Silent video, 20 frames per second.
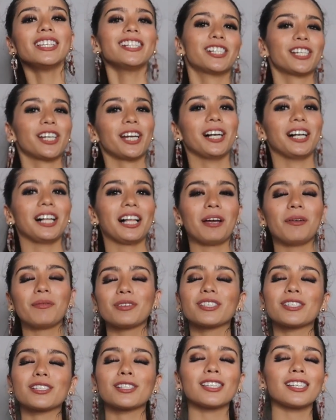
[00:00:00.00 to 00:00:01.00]
chill. I'm
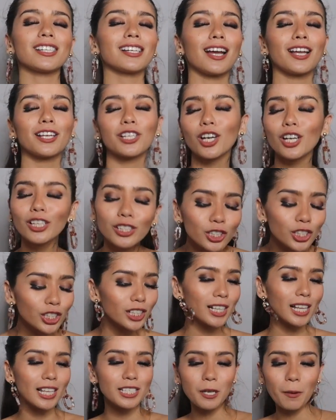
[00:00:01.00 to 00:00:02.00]
just like a
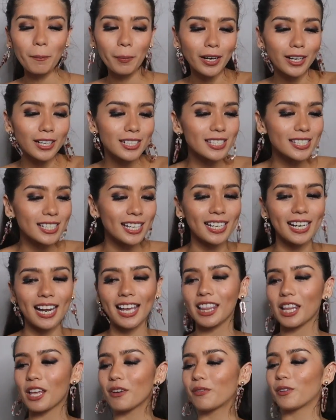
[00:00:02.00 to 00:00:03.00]
chill as a person.
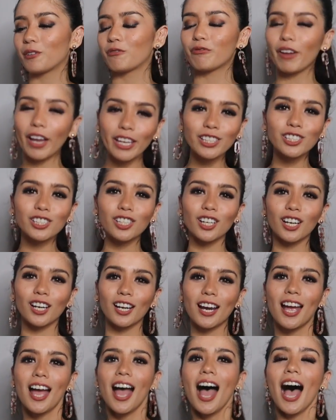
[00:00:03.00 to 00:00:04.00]
I love
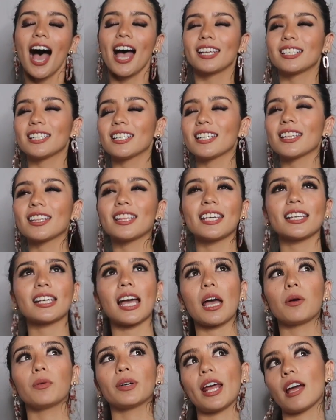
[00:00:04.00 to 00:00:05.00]
adventure. I didn't think
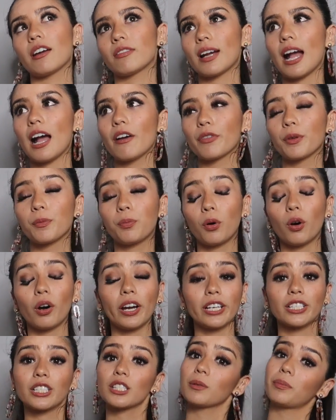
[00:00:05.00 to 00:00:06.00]
I would ever have the
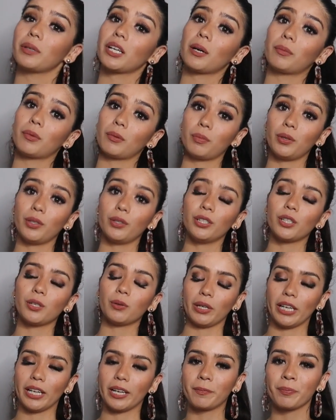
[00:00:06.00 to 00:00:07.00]
poise to become a beauty
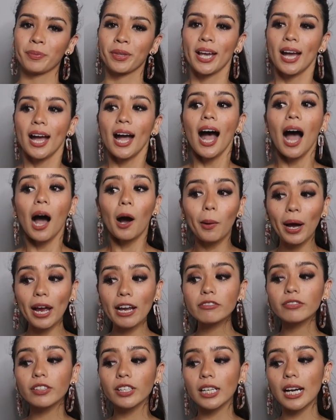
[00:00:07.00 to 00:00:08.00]
queen.
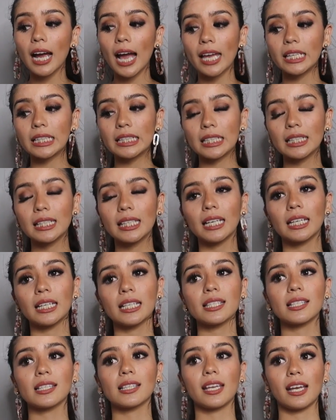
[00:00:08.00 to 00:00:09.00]
However, I did get
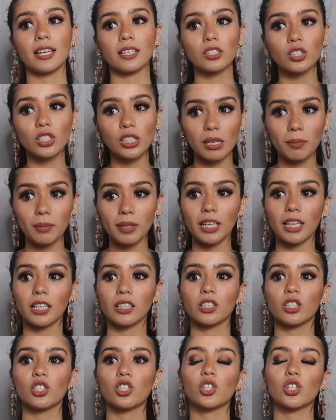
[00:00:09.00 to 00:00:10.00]
into the entertainment
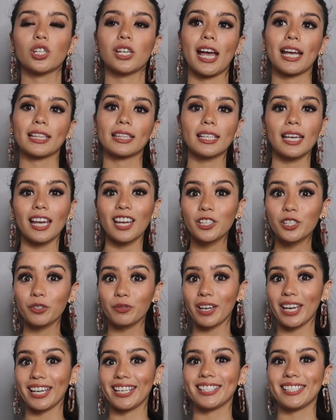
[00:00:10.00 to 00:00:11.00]
industry at the age of
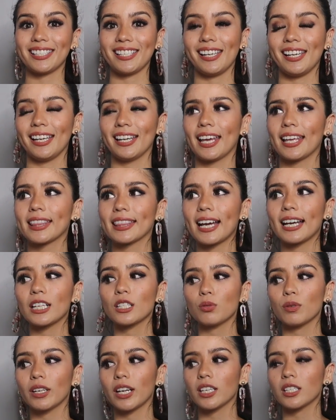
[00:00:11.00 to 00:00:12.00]
18, and
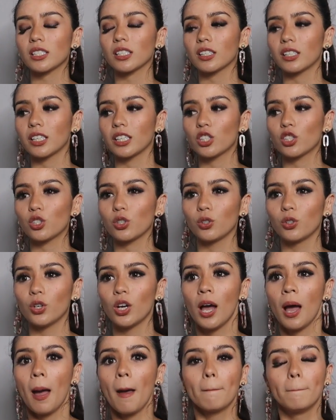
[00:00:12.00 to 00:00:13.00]
that's when I started to
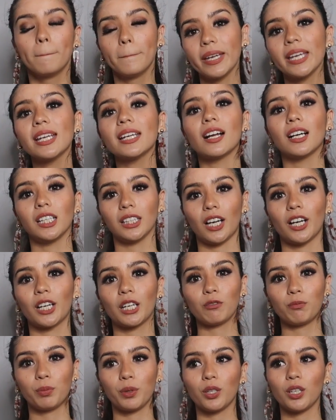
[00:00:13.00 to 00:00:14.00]
meet a lot
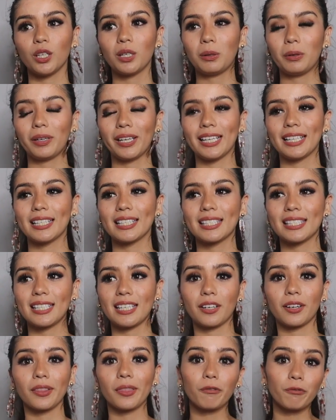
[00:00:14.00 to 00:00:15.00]
of beauty queens
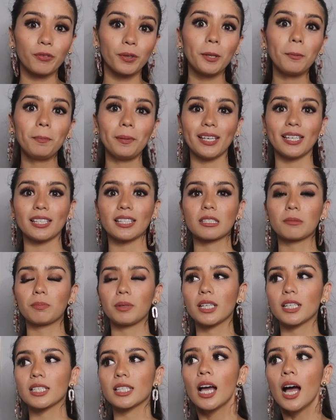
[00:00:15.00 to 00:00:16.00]
here in the Philippines
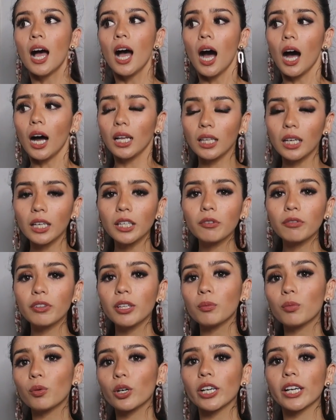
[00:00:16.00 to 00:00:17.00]
because a lot of
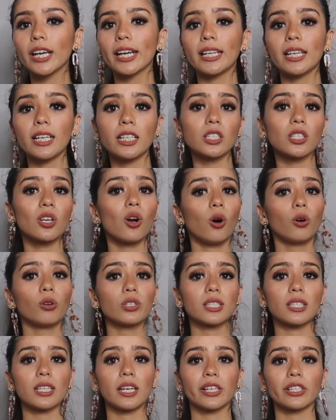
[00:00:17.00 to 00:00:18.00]
them were getting into
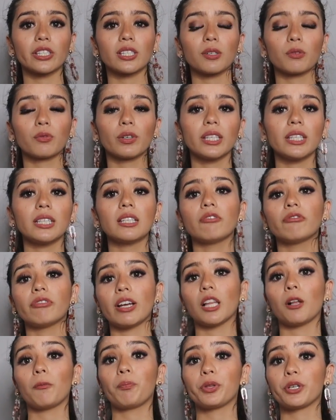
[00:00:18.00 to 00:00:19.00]
hosting to really
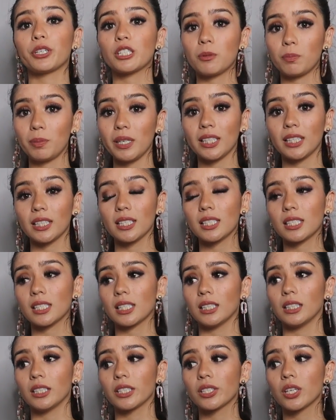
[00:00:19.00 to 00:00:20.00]
develop their speaking
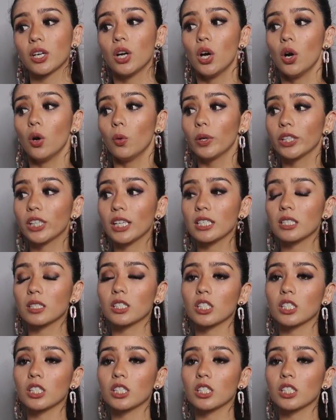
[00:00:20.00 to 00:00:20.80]
skills, which has